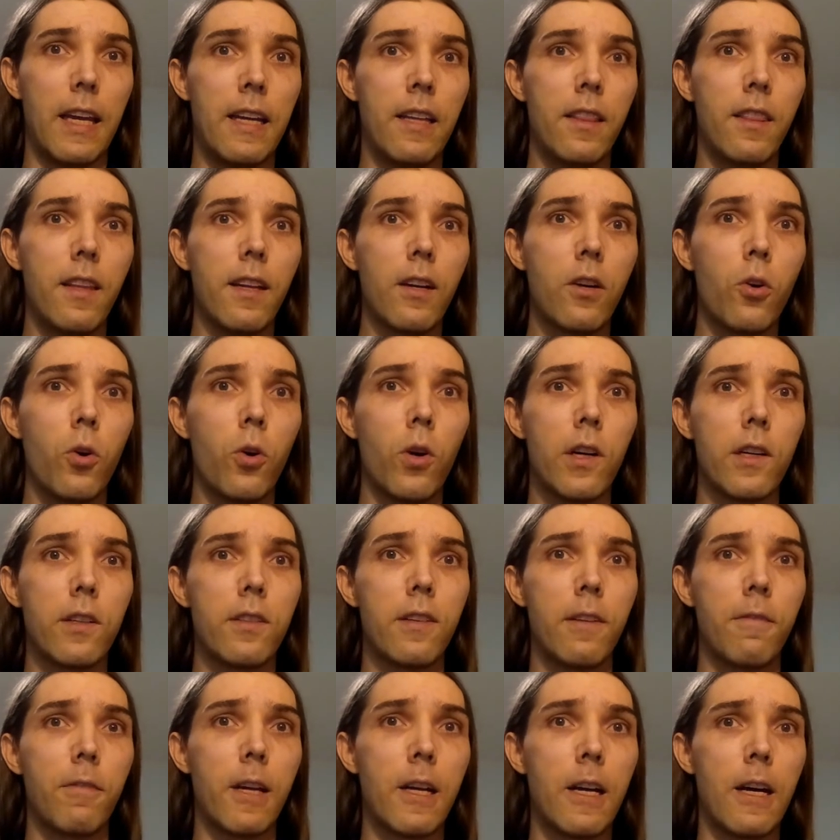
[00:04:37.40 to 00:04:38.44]
In the
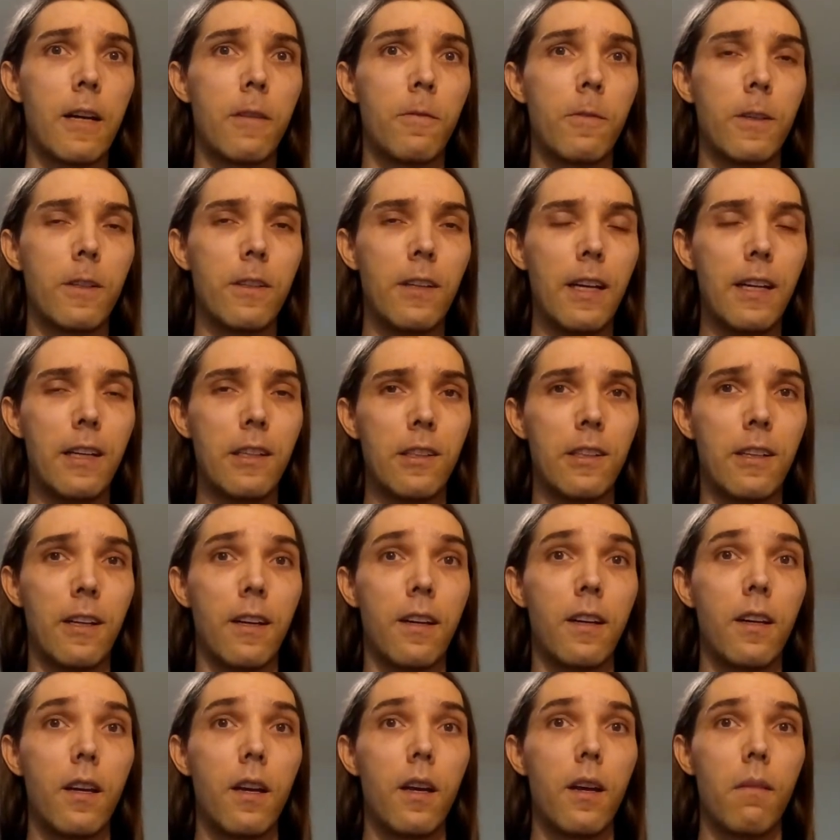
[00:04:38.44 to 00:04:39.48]
course of the
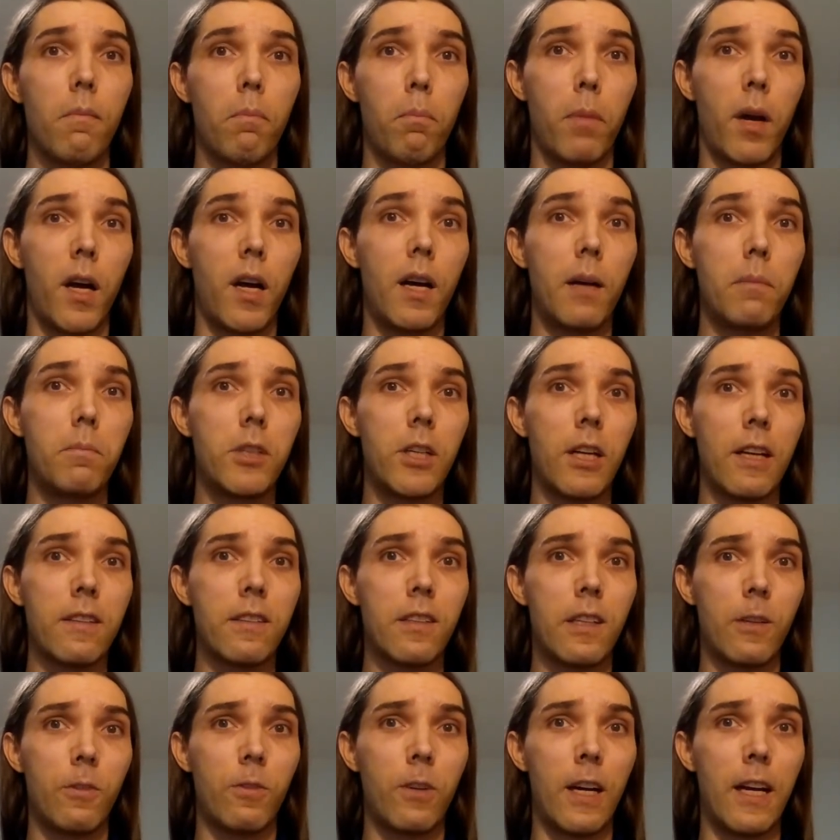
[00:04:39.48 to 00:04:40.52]
conversation, Bob
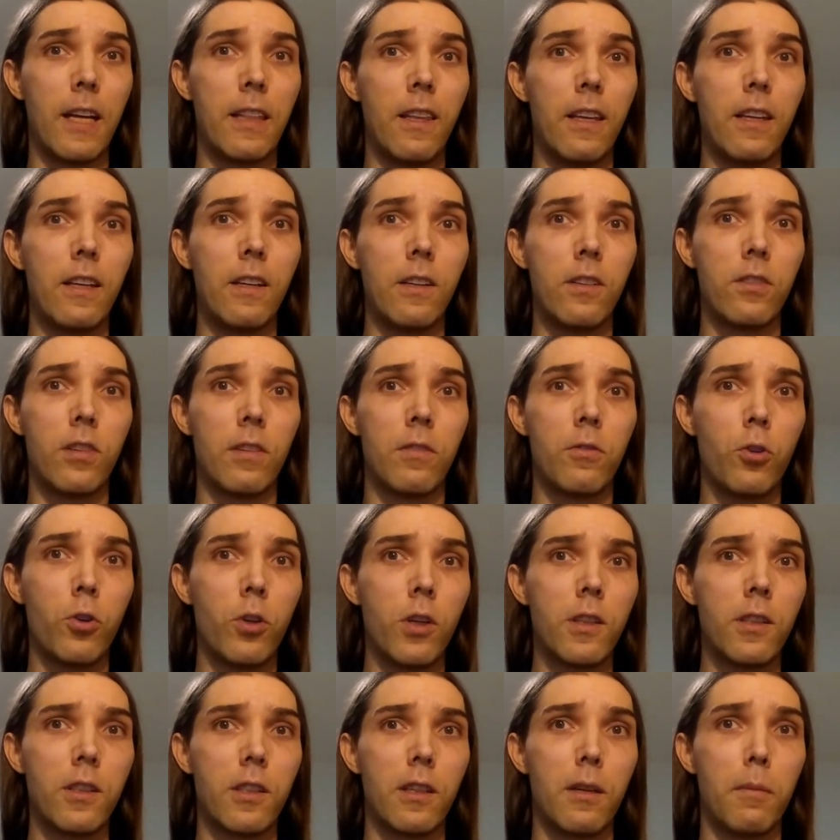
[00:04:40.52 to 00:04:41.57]
justified the use of
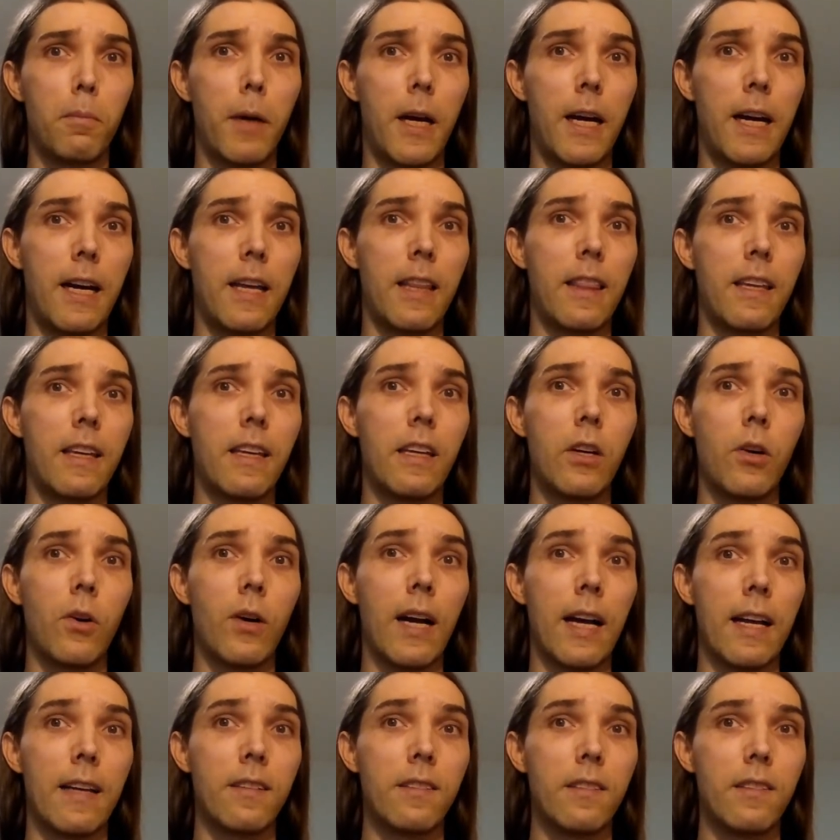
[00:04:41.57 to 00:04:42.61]
torture by the
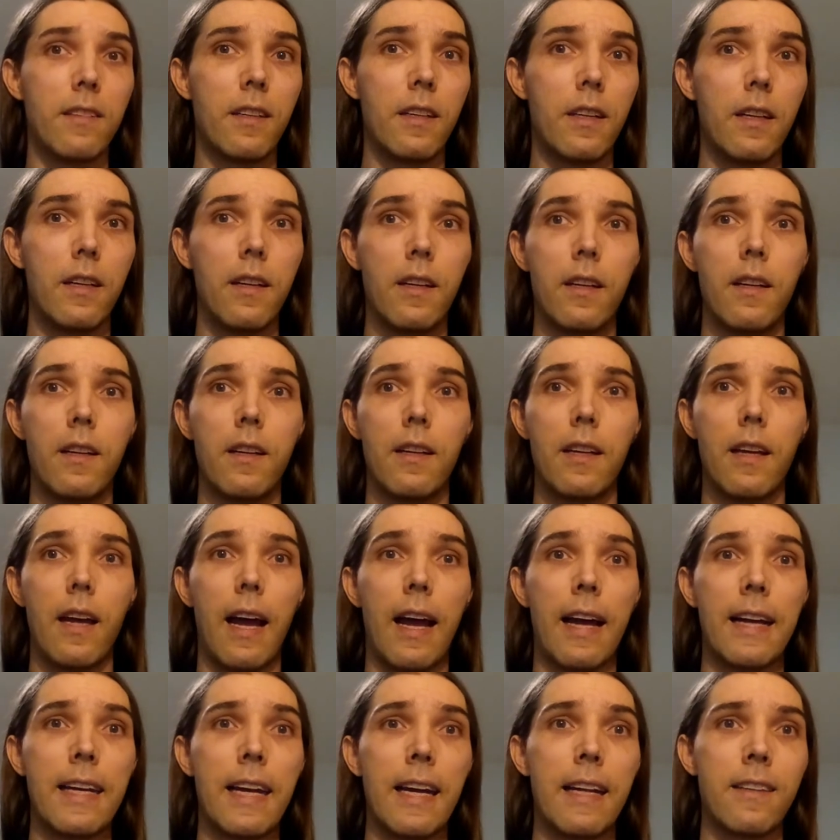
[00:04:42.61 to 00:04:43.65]
U.S.
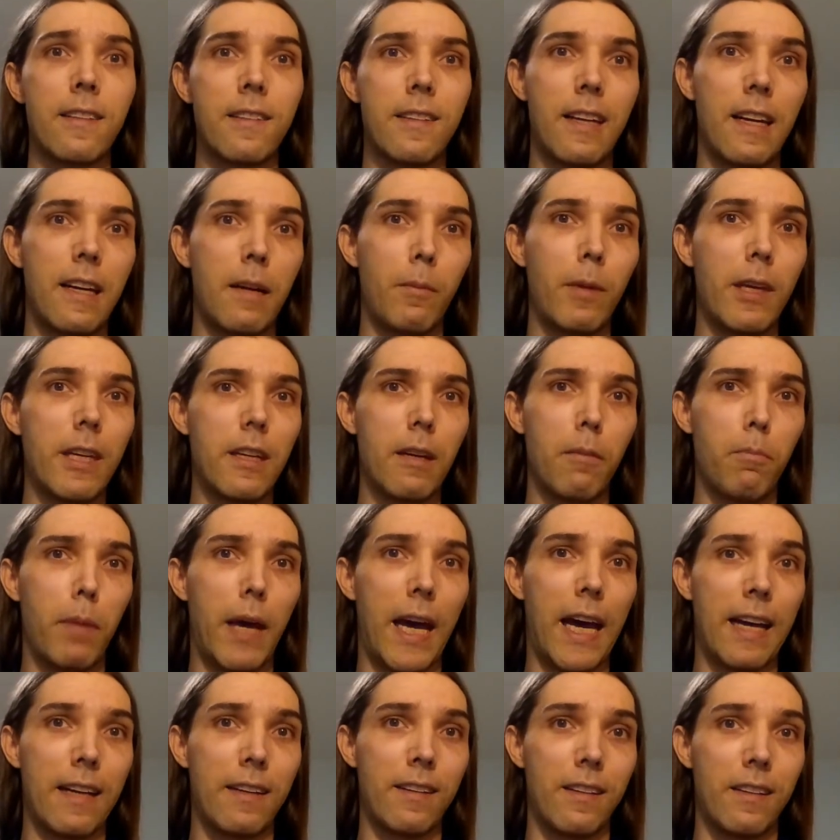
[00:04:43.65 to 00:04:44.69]
against enemy
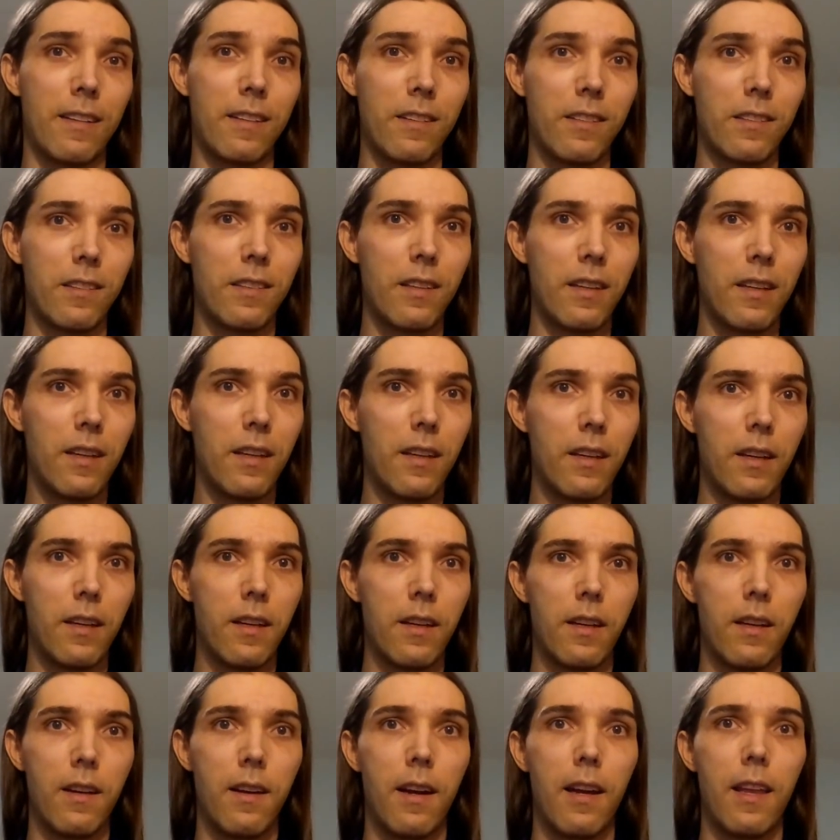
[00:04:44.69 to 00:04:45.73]
combatants.
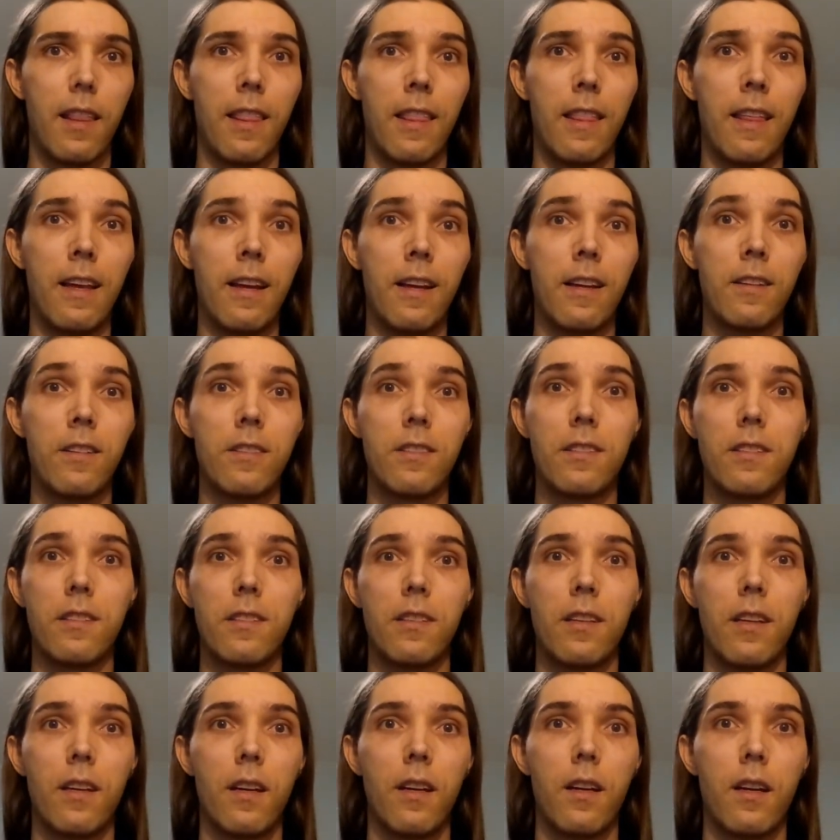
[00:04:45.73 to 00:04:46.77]

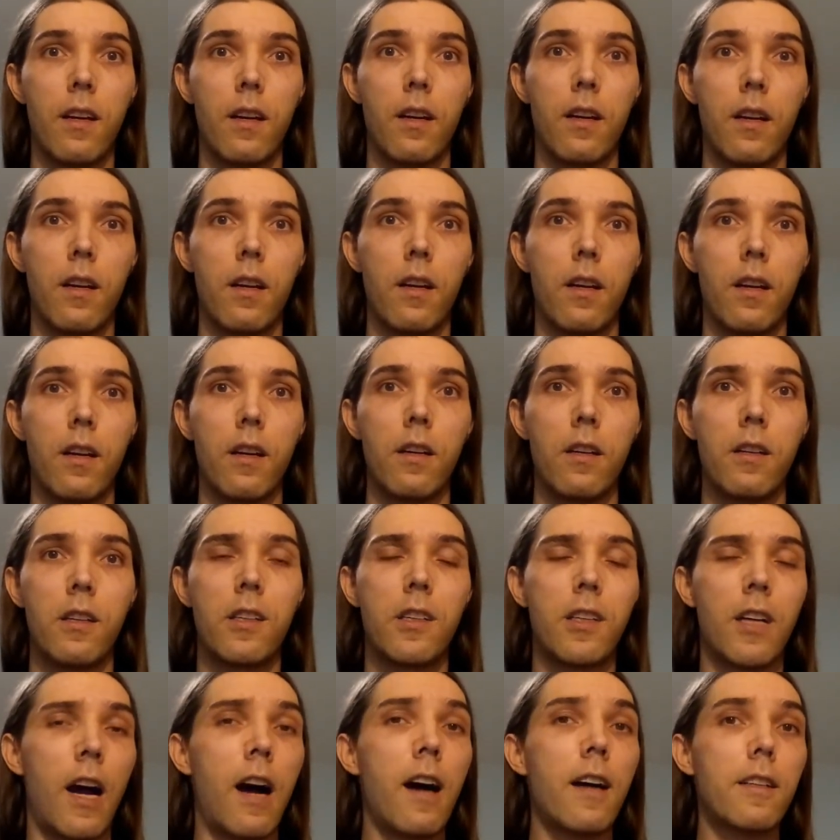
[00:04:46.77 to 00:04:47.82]
This
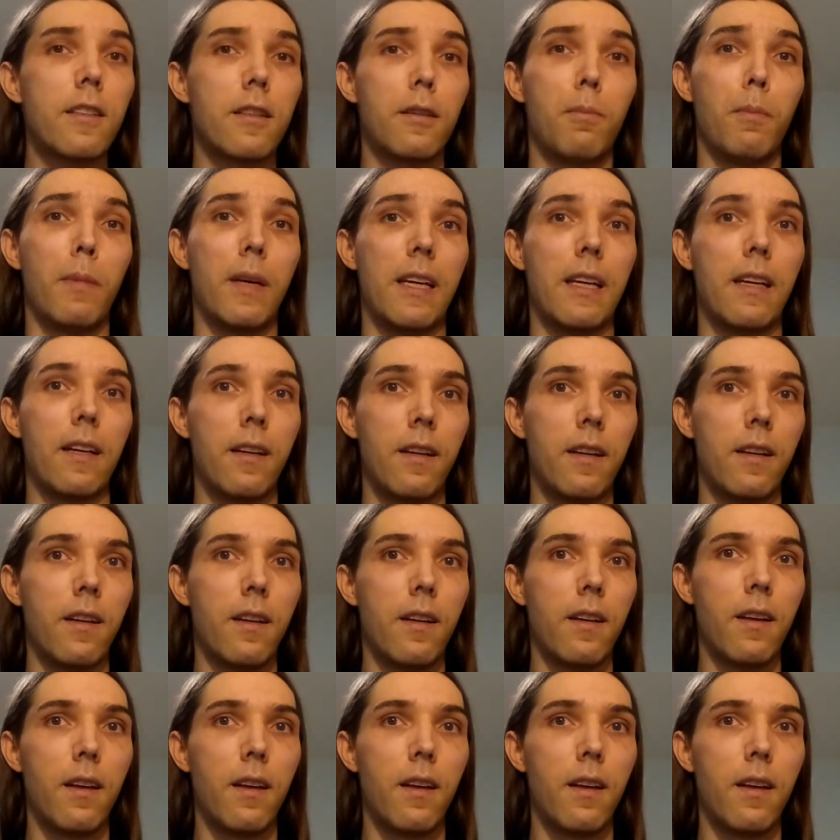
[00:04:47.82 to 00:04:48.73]
shocked me.